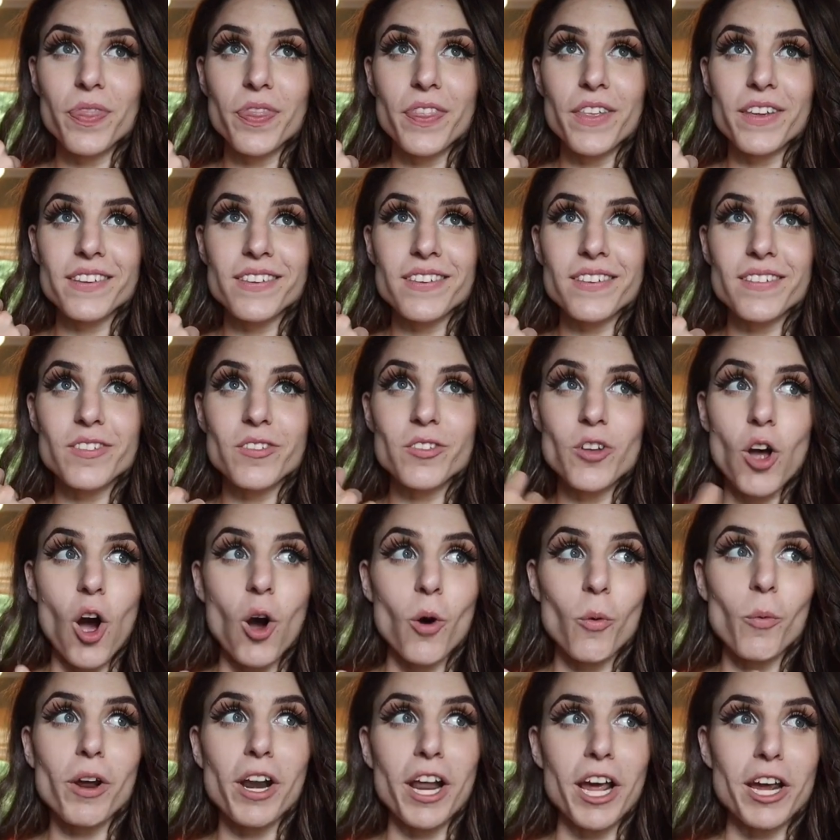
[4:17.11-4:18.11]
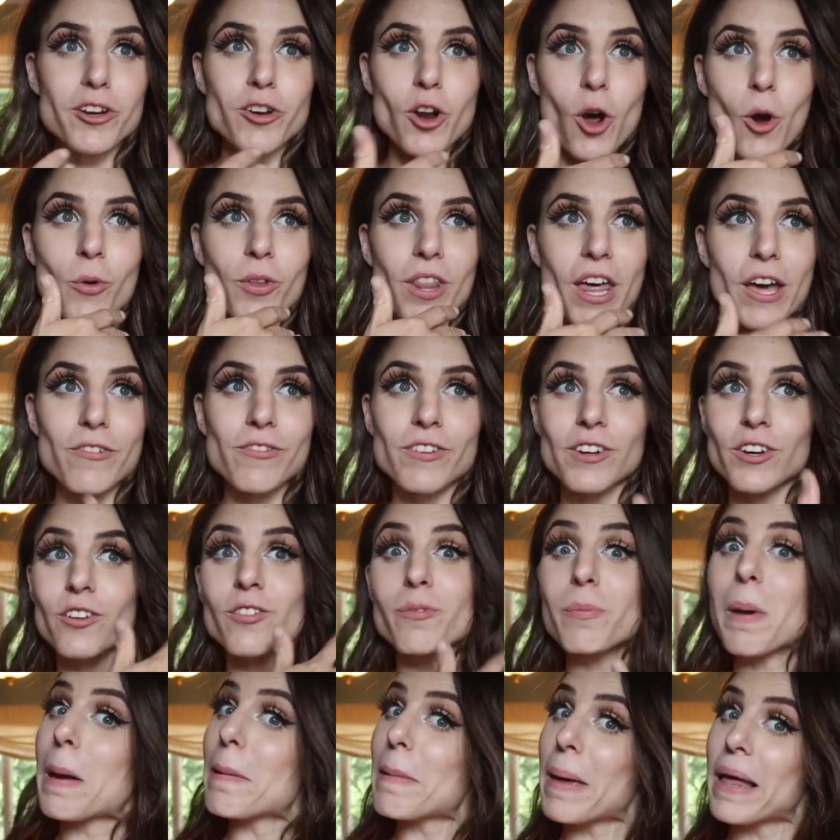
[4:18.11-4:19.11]
this is not what I know that
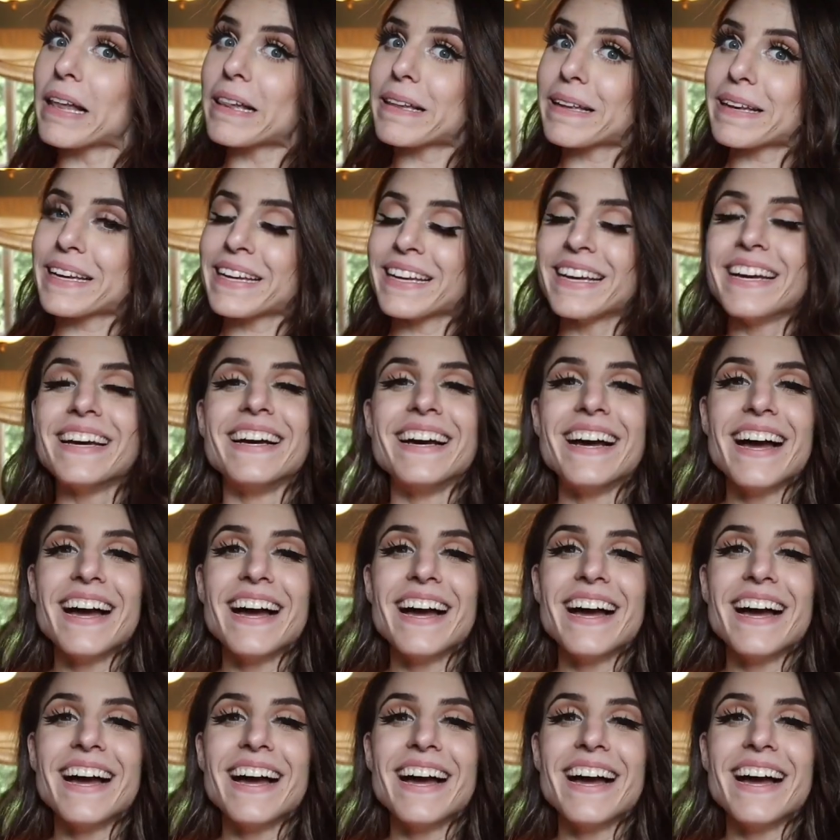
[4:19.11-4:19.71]
fills my belly.